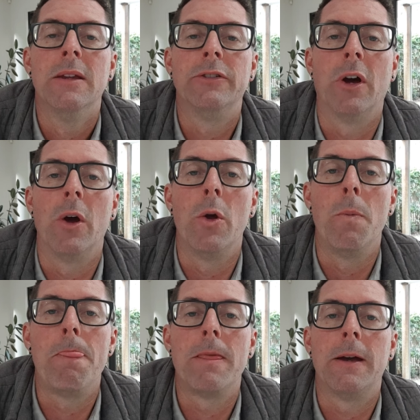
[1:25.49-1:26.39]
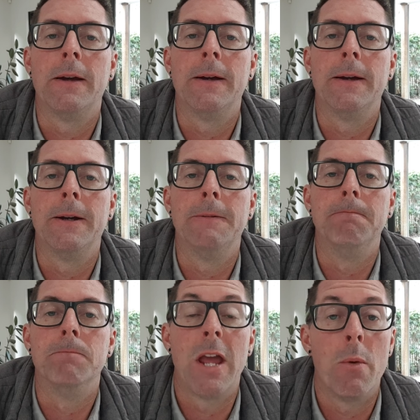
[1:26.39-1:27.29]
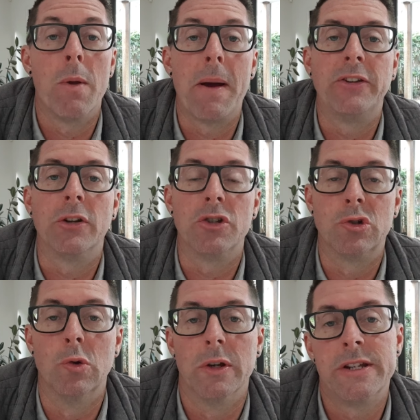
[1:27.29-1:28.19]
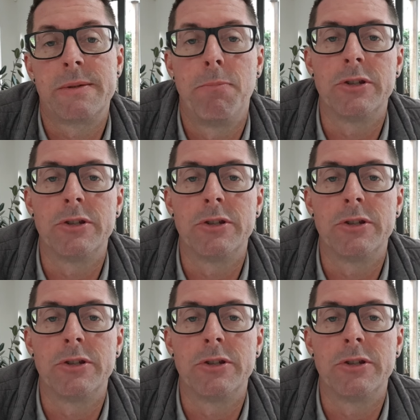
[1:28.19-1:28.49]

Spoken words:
So we basically shortlist,